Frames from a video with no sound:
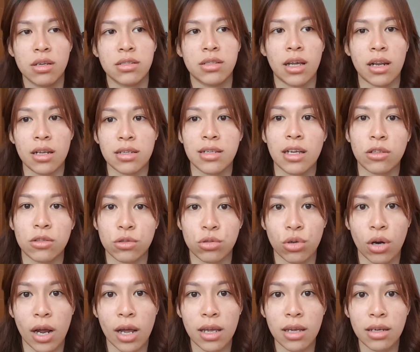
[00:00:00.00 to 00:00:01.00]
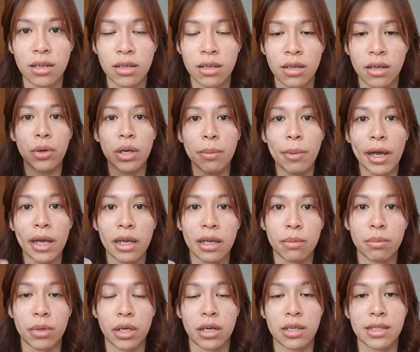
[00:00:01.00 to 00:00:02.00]
set it aside to dry, put it back
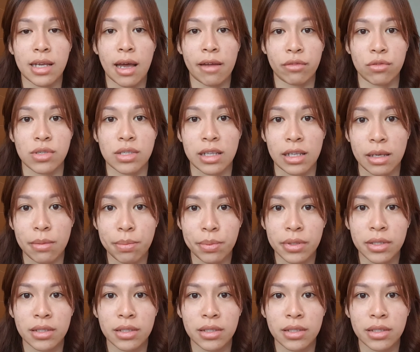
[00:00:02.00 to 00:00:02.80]
in because I have to sleep.